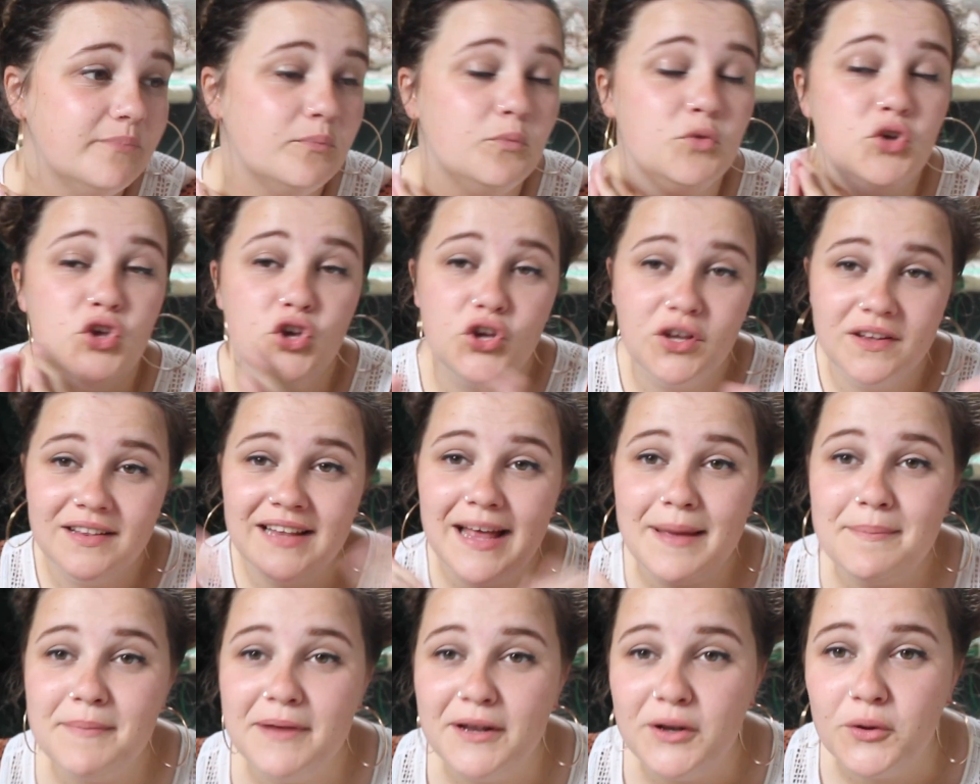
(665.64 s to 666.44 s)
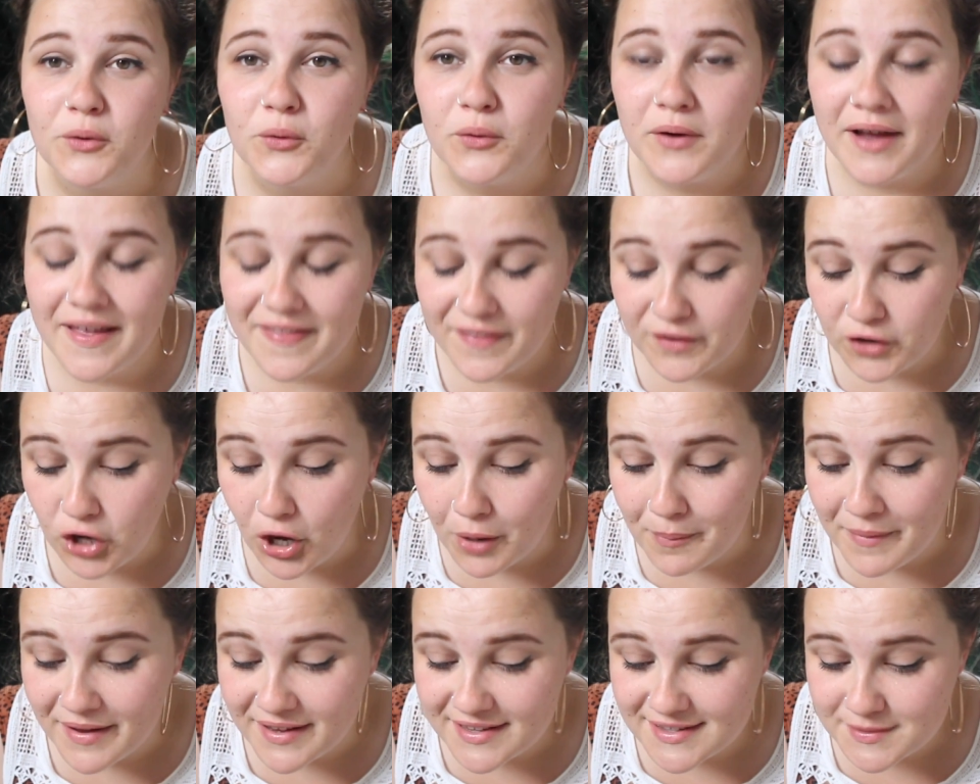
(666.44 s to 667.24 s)
you can let me know in the
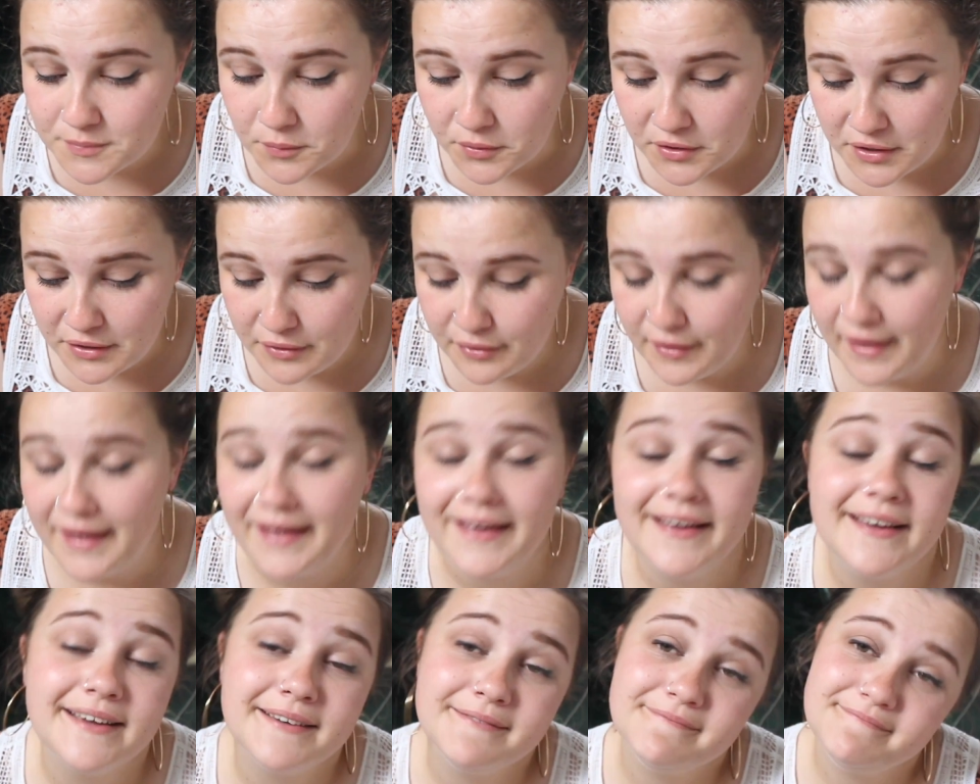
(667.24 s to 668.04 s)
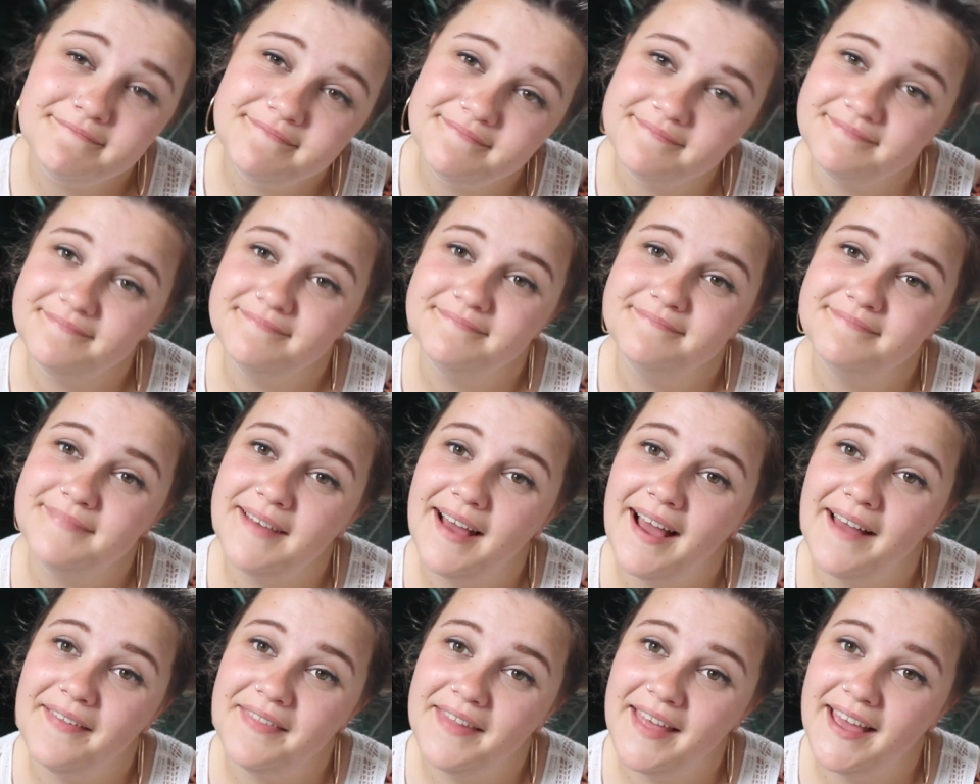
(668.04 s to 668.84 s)
comments what you think,
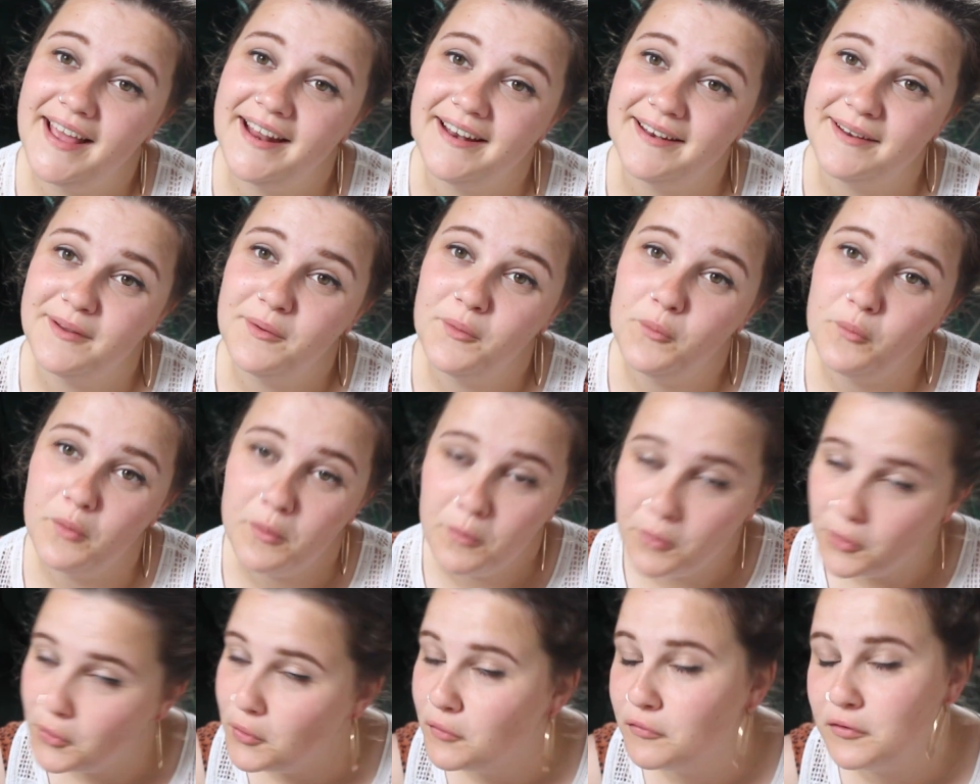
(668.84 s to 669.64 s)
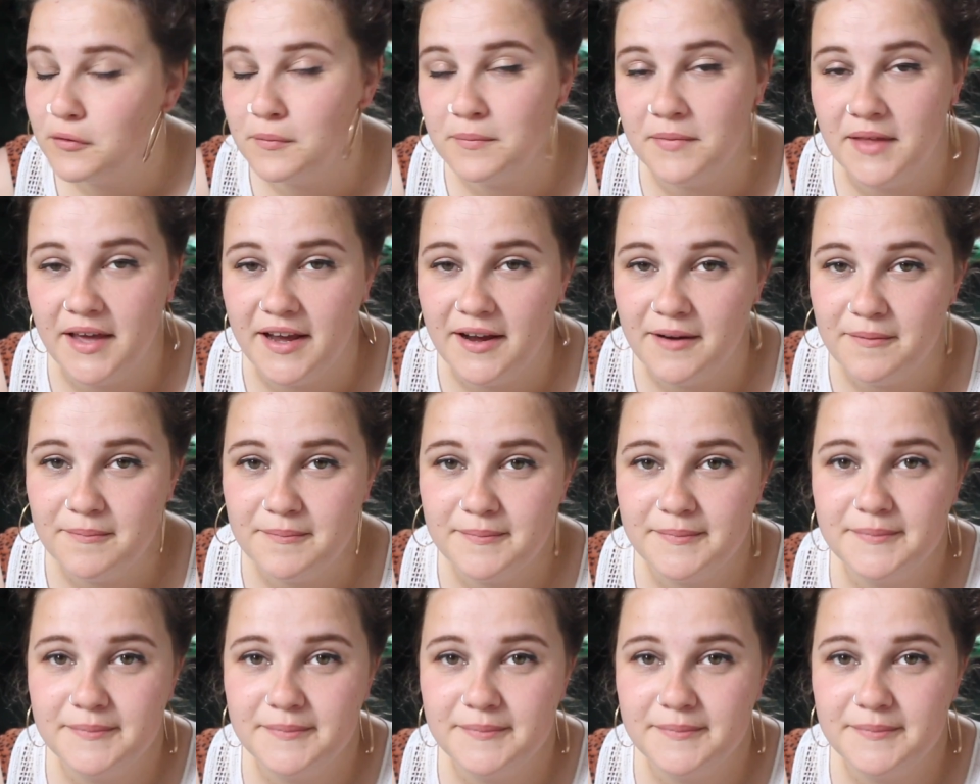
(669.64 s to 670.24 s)
and then we will go from there.